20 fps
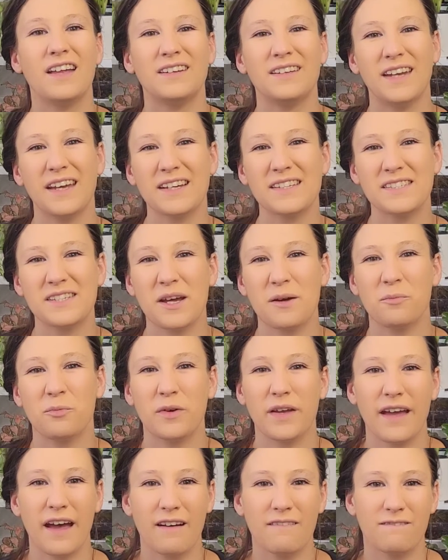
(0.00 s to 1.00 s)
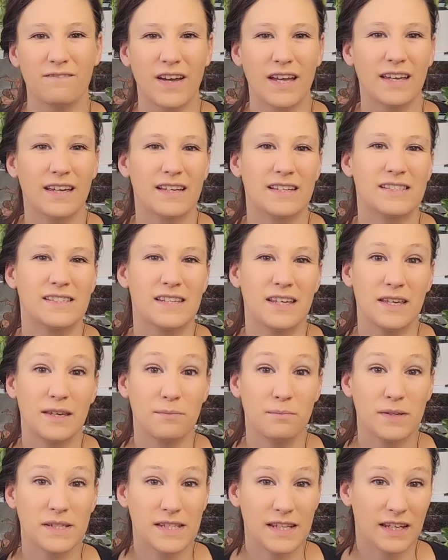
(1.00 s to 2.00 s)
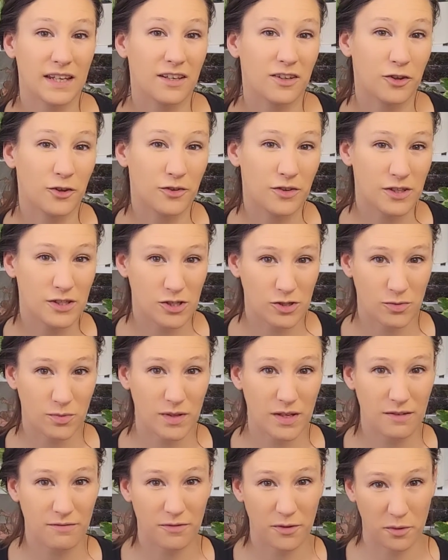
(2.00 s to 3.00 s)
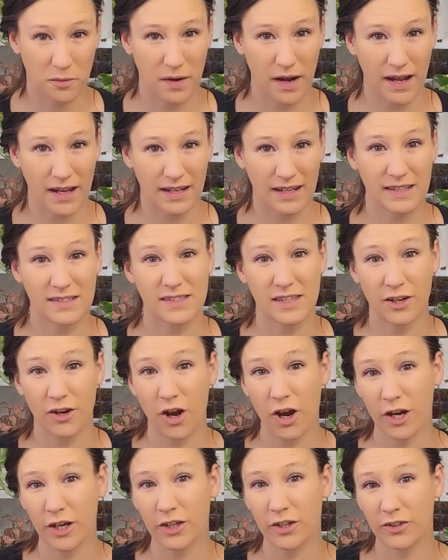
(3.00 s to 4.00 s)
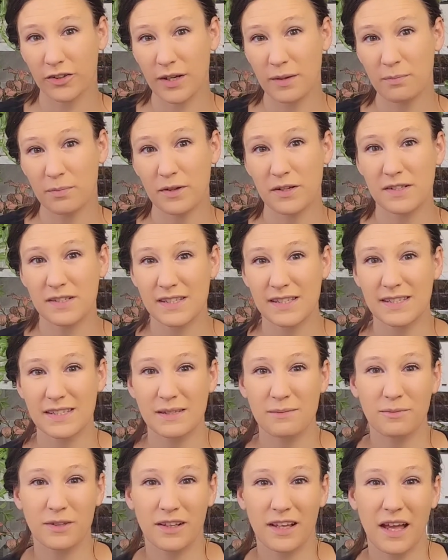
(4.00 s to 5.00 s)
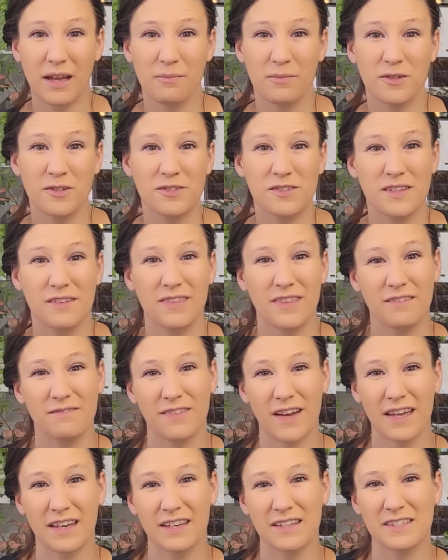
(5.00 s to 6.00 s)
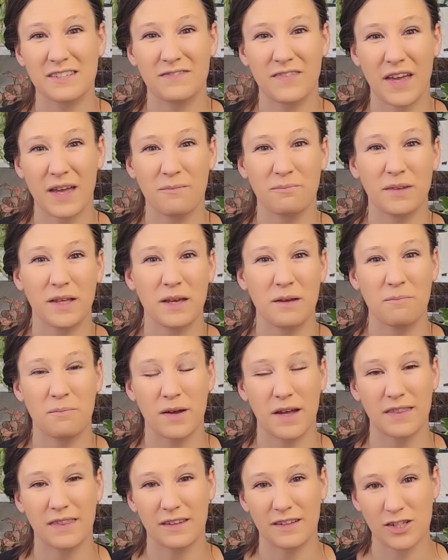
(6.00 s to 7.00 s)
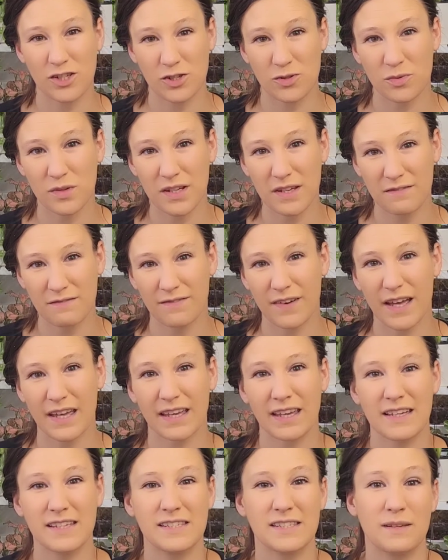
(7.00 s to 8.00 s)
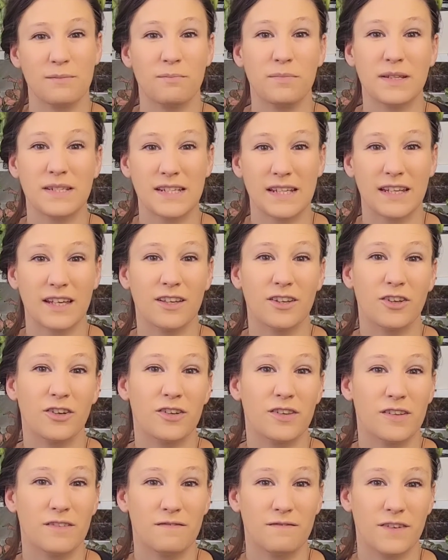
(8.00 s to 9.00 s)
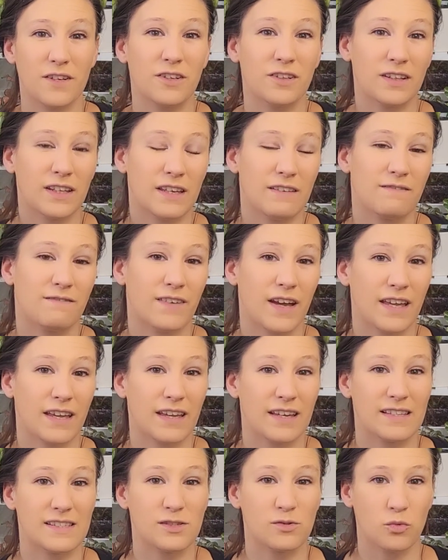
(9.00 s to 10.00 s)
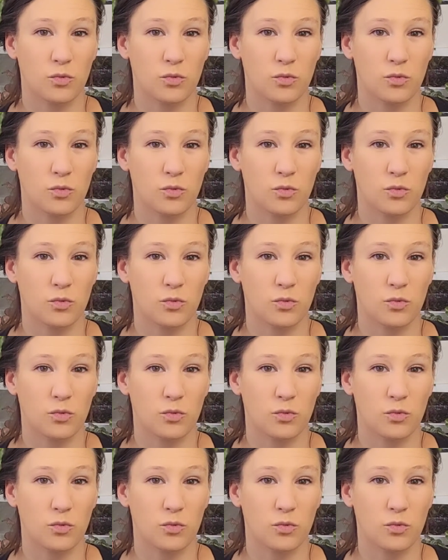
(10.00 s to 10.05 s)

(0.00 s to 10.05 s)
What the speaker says: Next up, we have ficus, in particular the tree varieties. There are creepers and some climbers in the ficus family, but the tree ficus, in particular the fiddle leaf ficus,